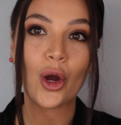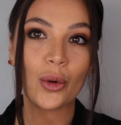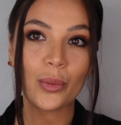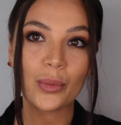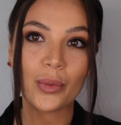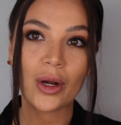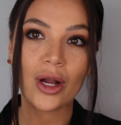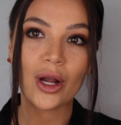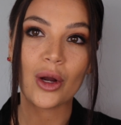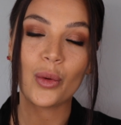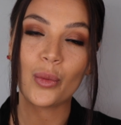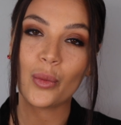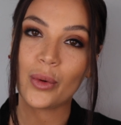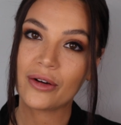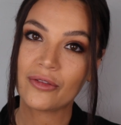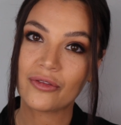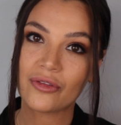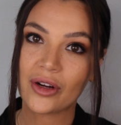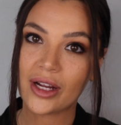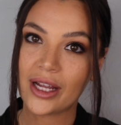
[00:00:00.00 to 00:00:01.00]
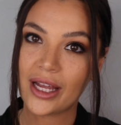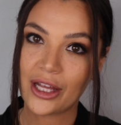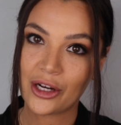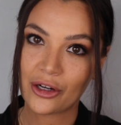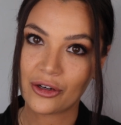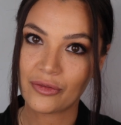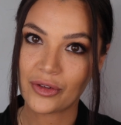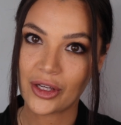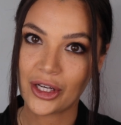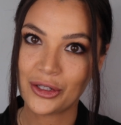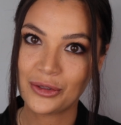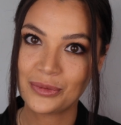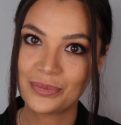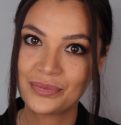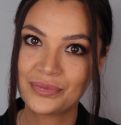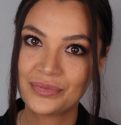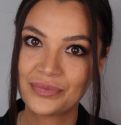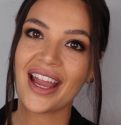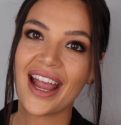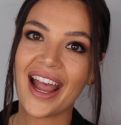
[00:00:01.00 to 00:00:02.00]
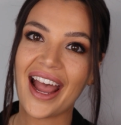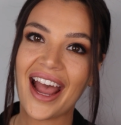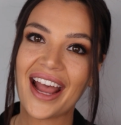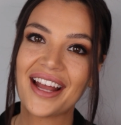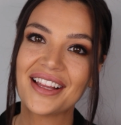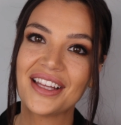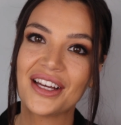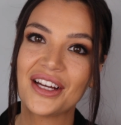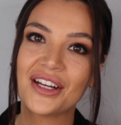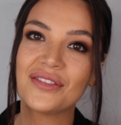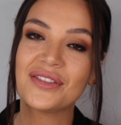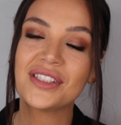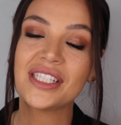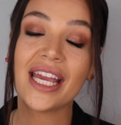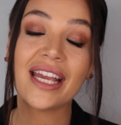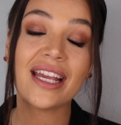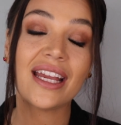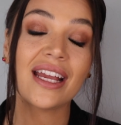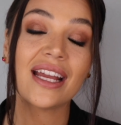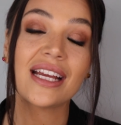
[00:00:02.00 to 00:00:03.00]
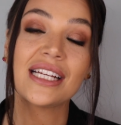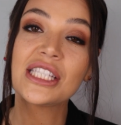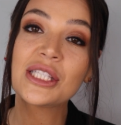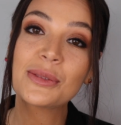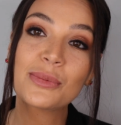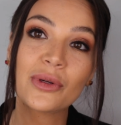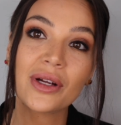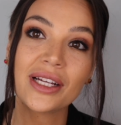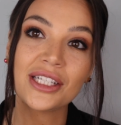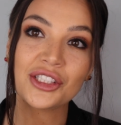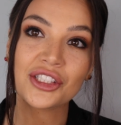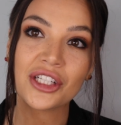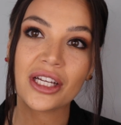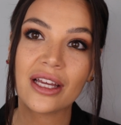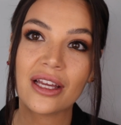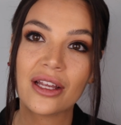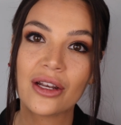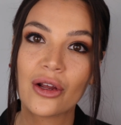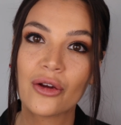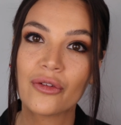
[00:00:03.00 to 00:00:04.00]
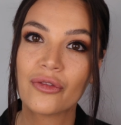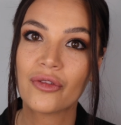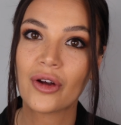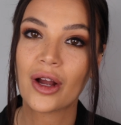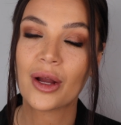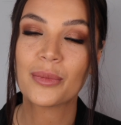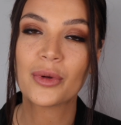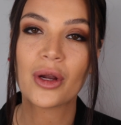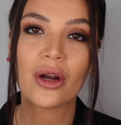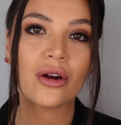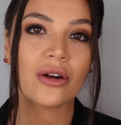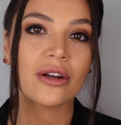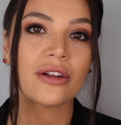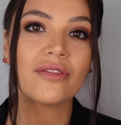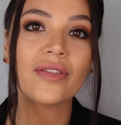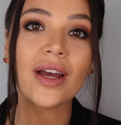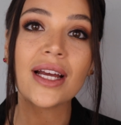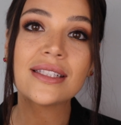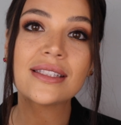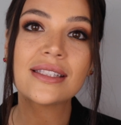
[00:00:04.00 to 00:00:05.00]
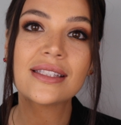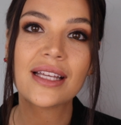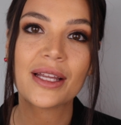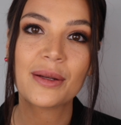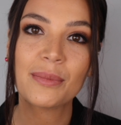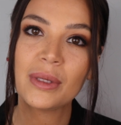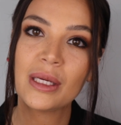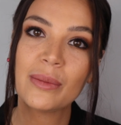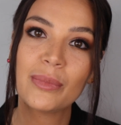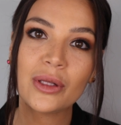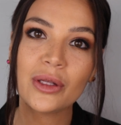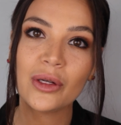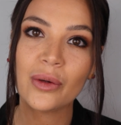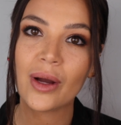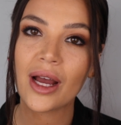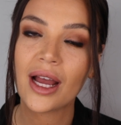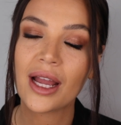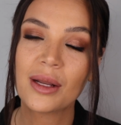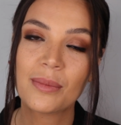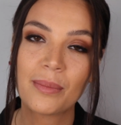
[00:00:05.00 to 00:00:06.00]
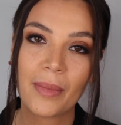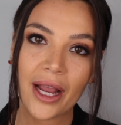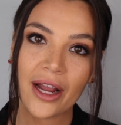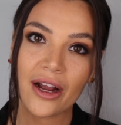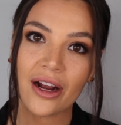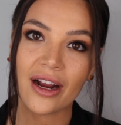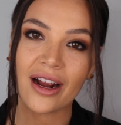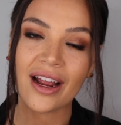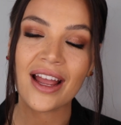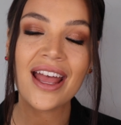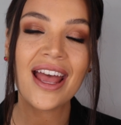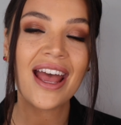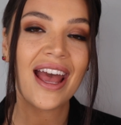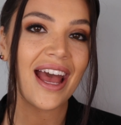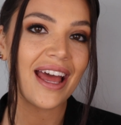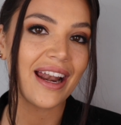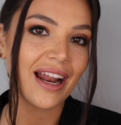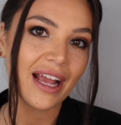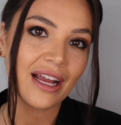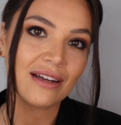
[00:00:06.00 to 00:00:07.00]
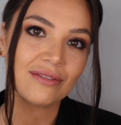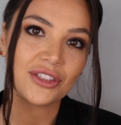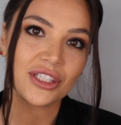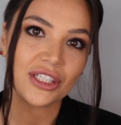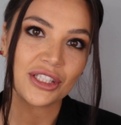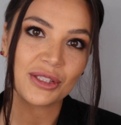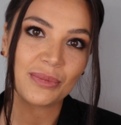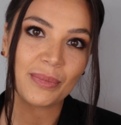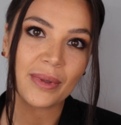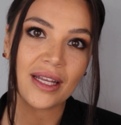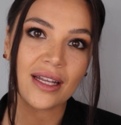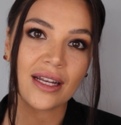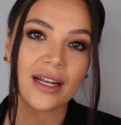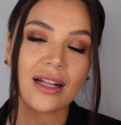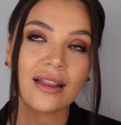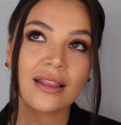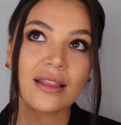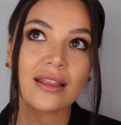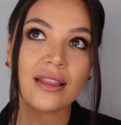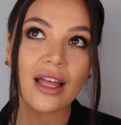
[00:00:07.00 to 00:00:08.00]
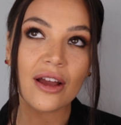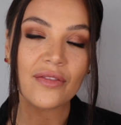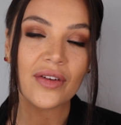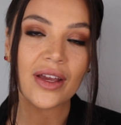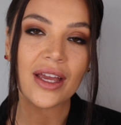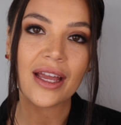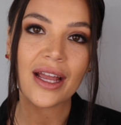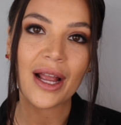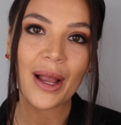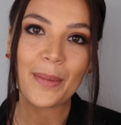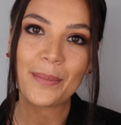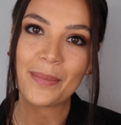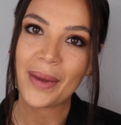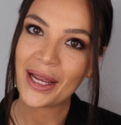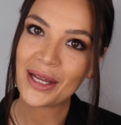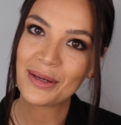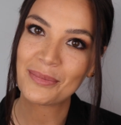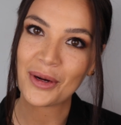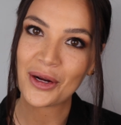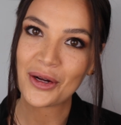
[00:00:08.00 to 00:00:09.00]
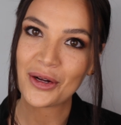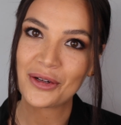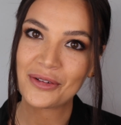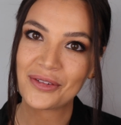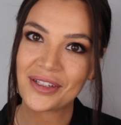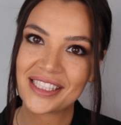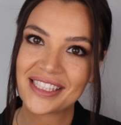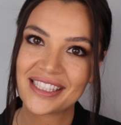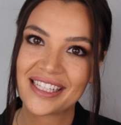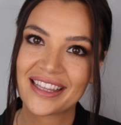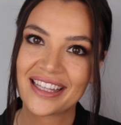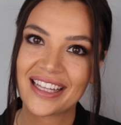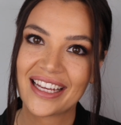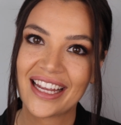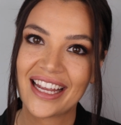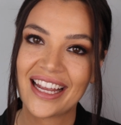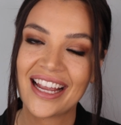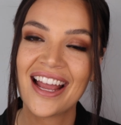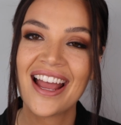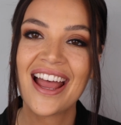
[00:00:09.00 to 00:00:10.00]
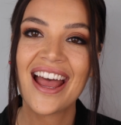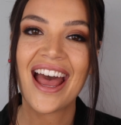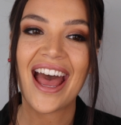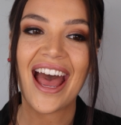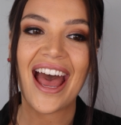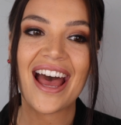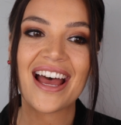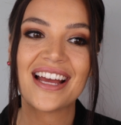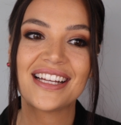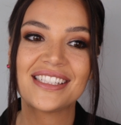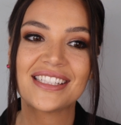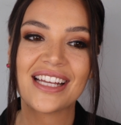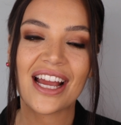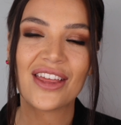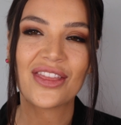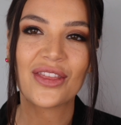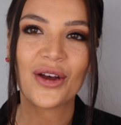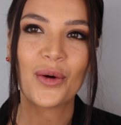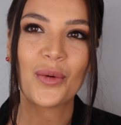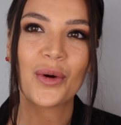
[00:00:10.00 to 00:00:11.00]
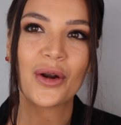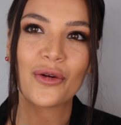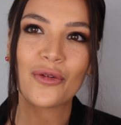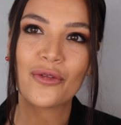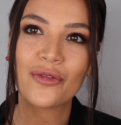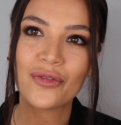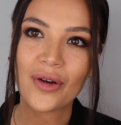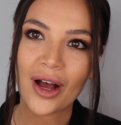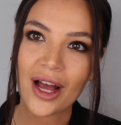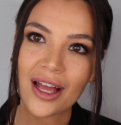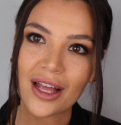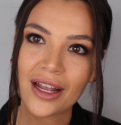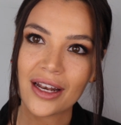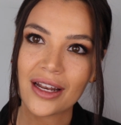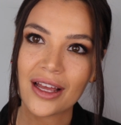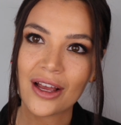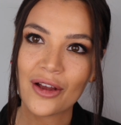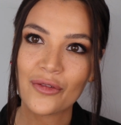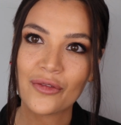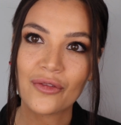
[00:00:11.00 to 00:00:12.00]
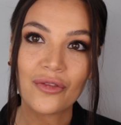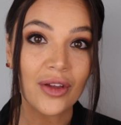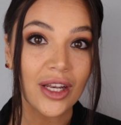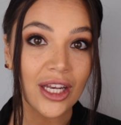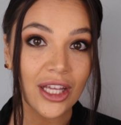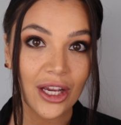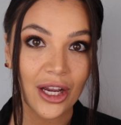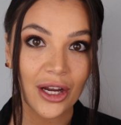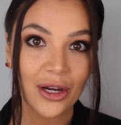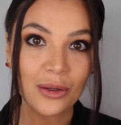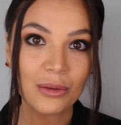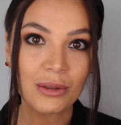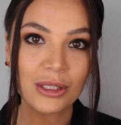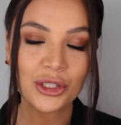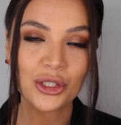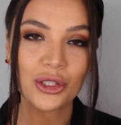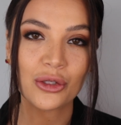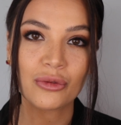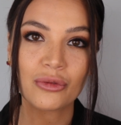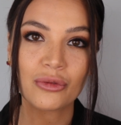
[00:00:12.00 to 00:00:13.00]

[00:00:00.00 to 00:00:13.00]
Oprah Winfrey interview. I love taking inspiration from current events and people who I admire, and I have just been loving Meghan Markle recently, and I thought what a fun video to